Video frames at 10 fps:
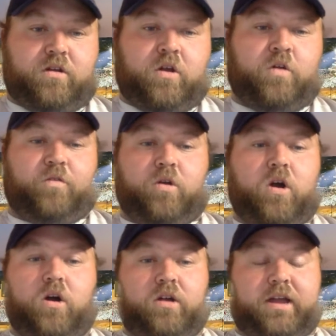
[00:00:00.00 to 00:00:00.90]

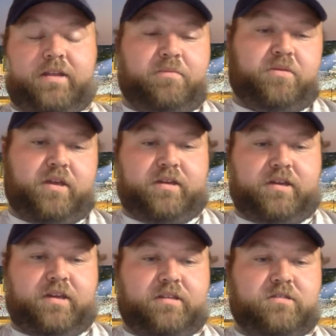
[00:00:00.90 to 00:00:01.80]
overall, I didn't think,
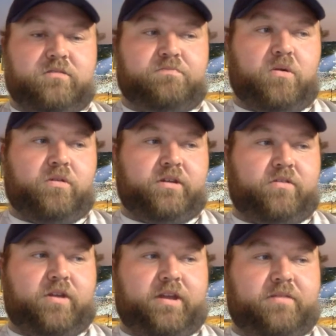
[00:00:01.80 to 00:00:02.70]
against Bowling Green.